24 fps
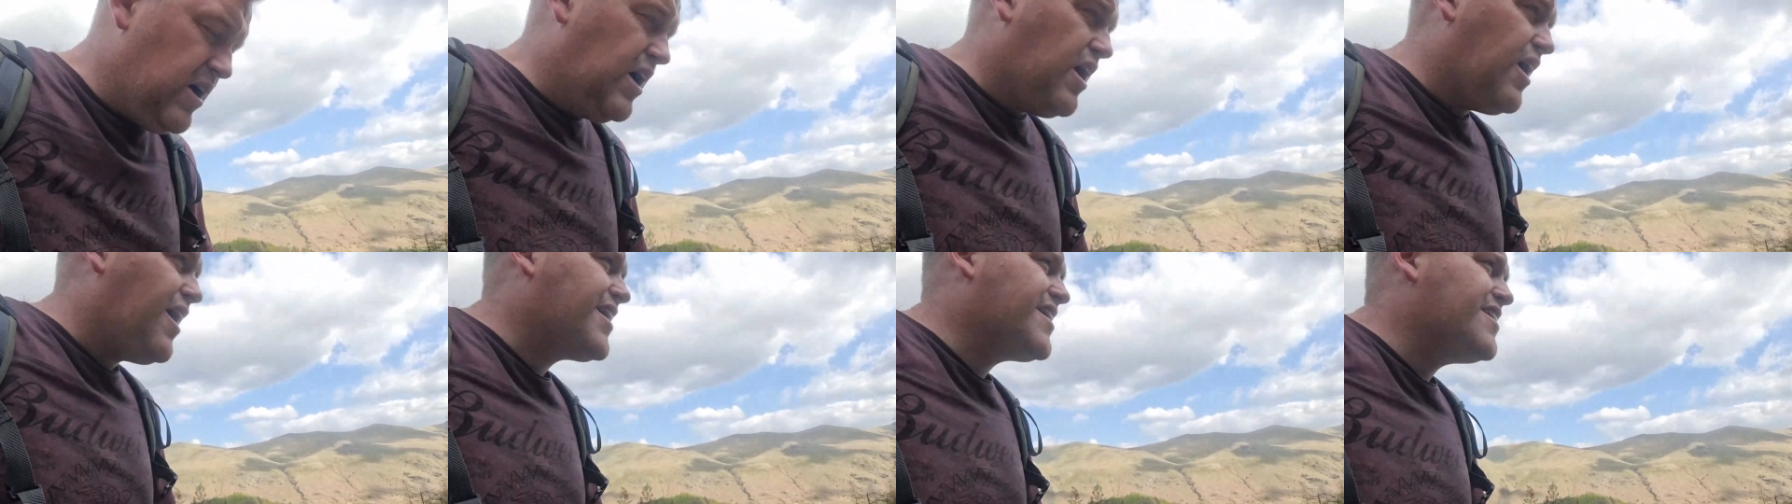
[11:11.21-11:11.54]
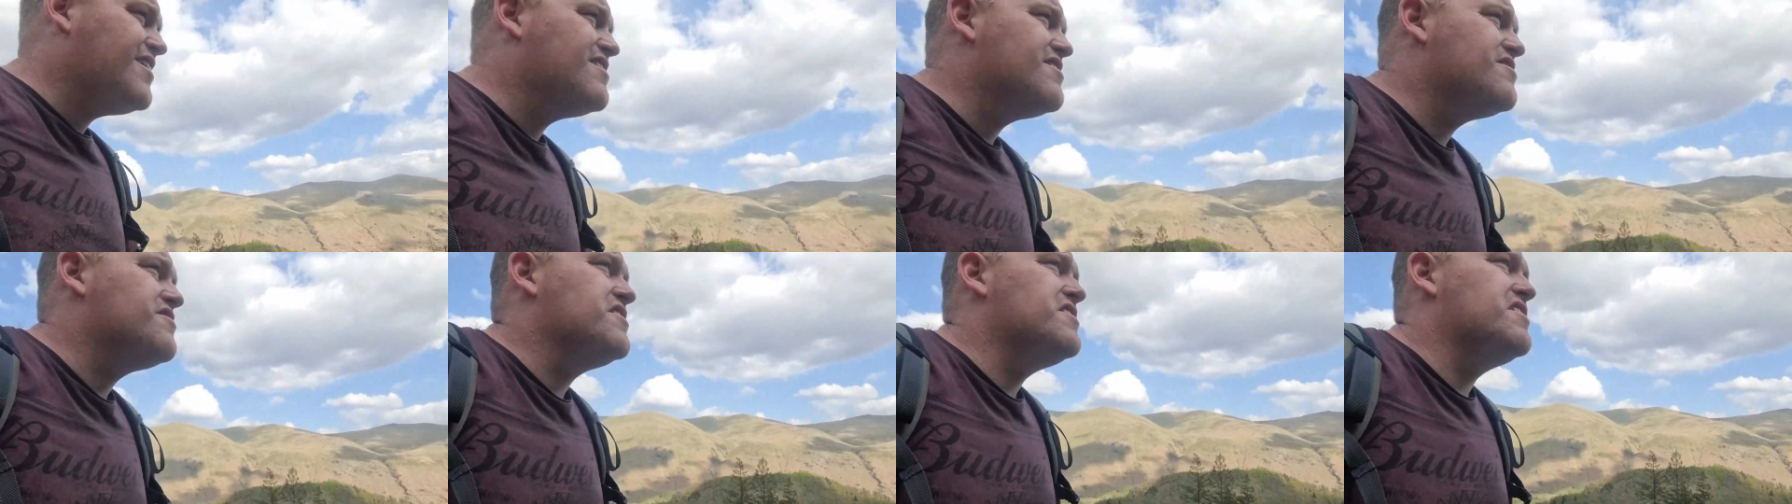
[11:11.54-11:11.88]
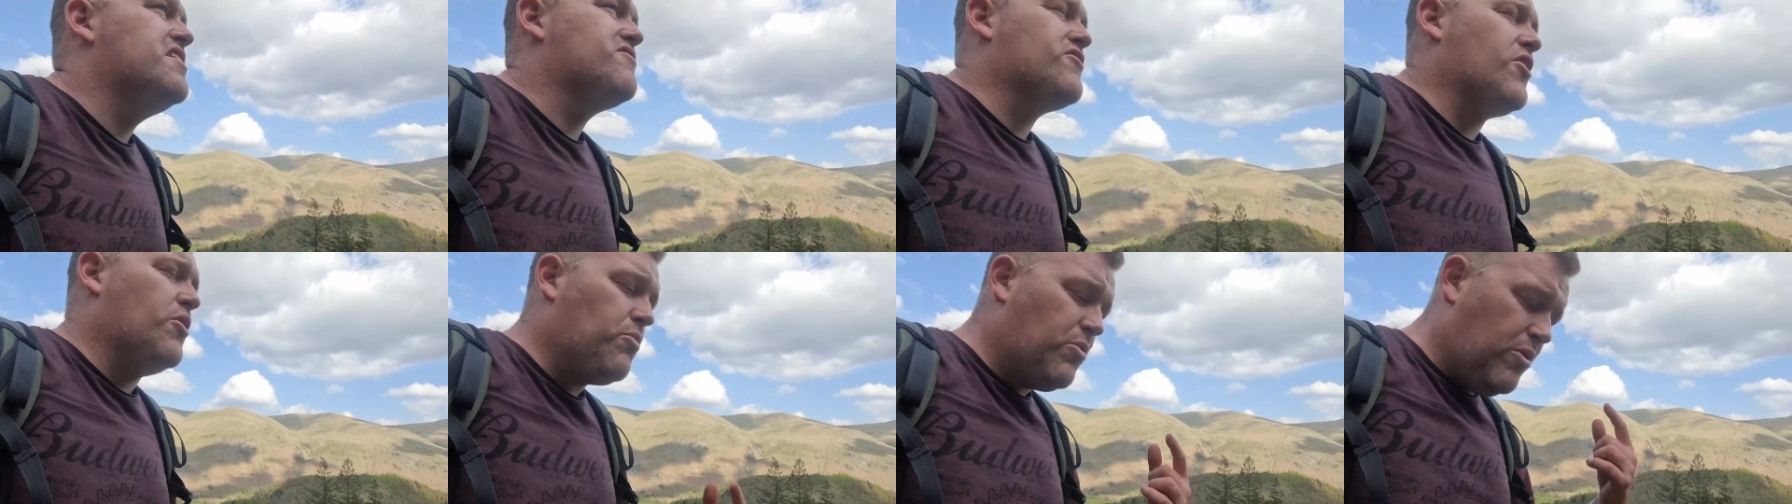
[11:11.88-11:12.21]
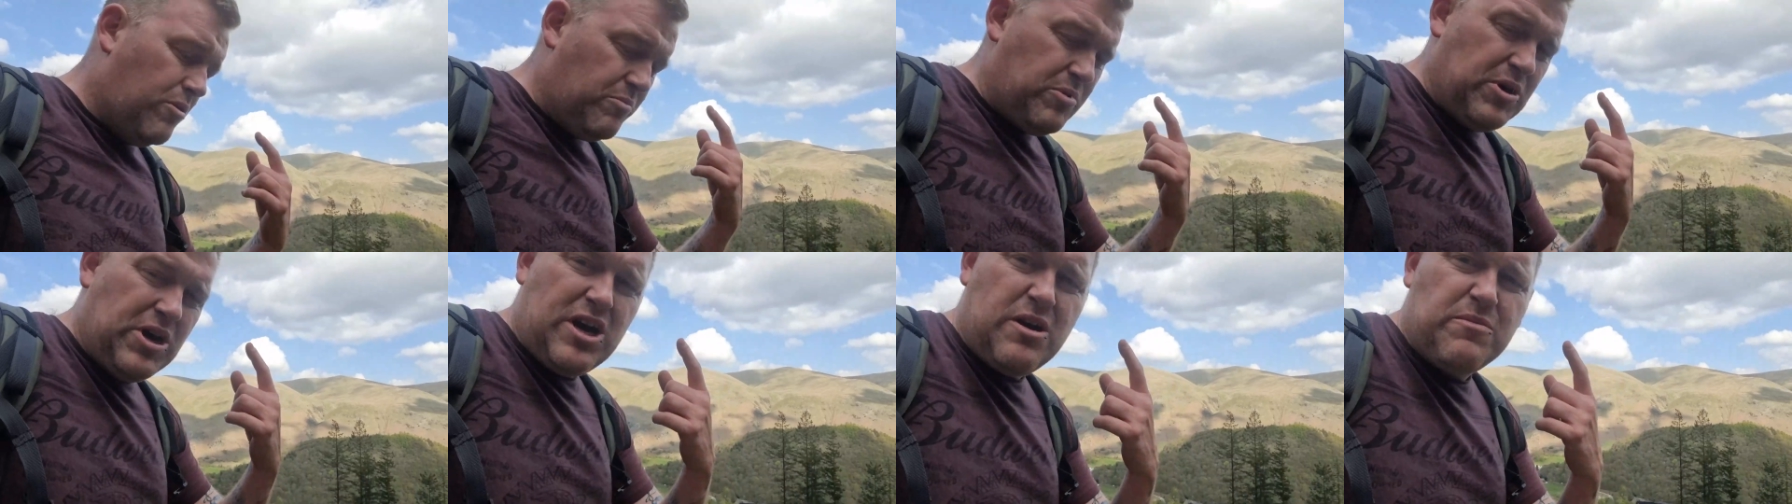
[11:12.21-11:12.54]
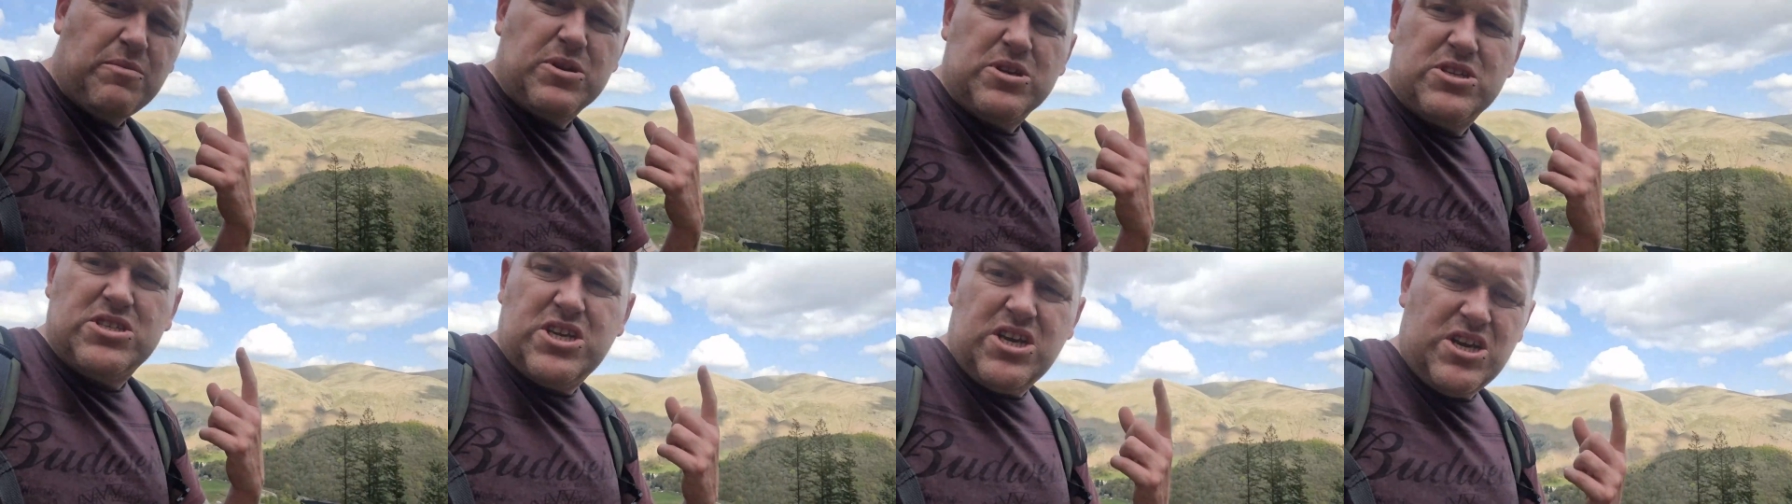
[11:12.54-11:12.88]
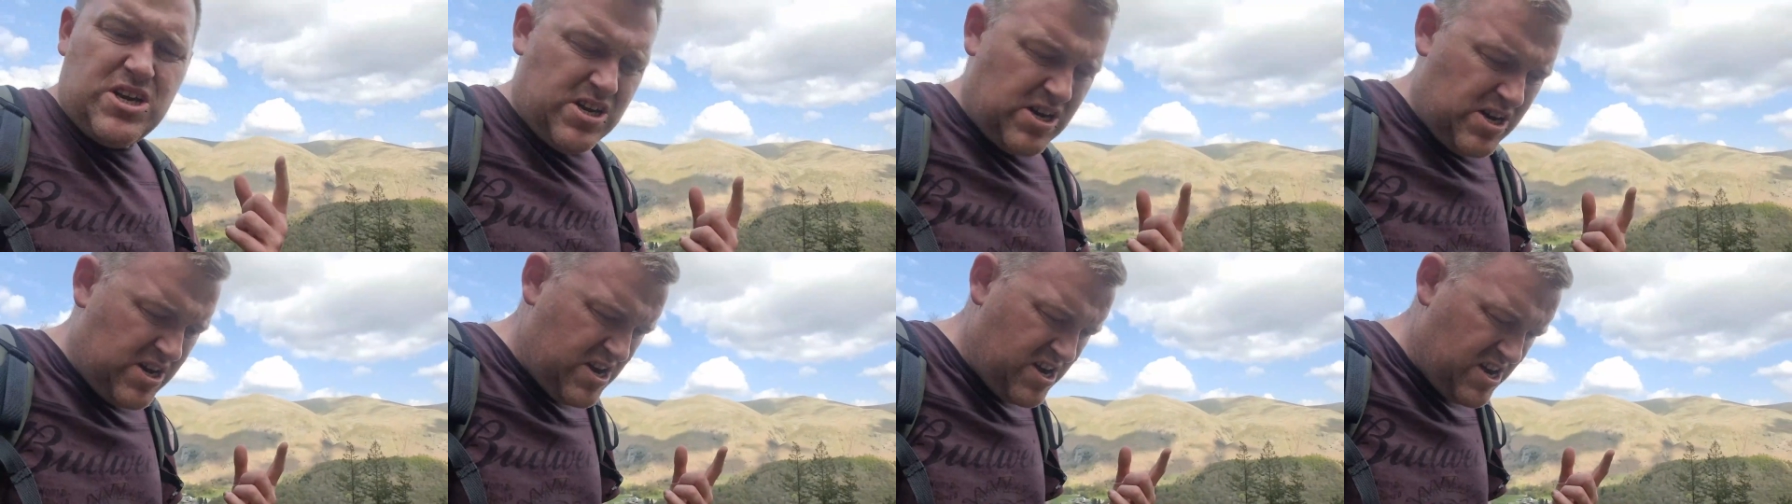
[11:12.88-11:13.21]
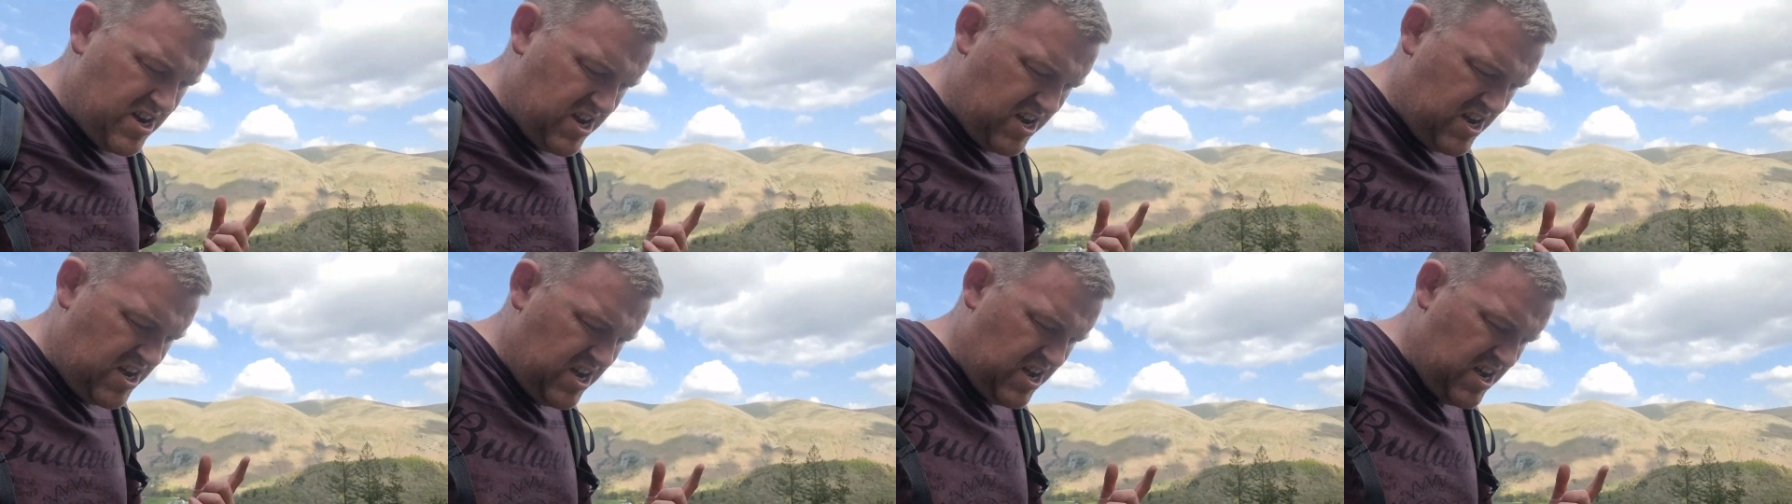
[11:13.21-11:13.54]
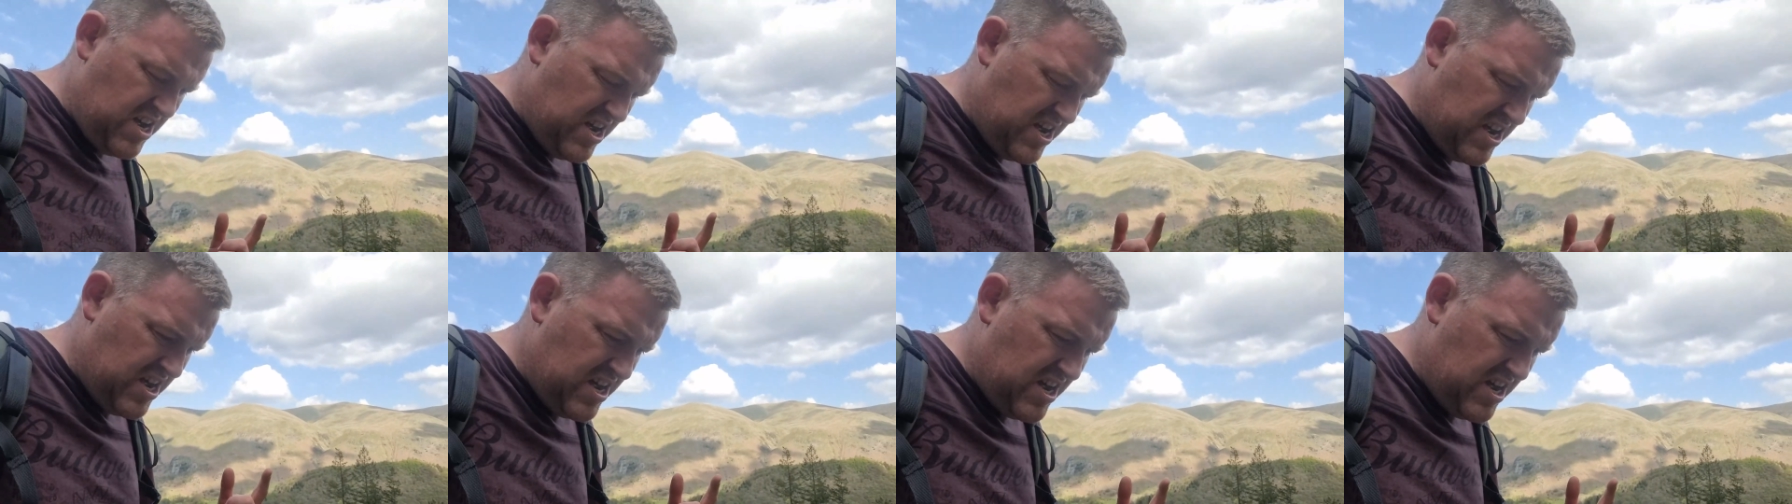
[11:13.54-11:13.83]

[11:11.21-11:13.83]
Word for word: I can only think they've got one purpose. Make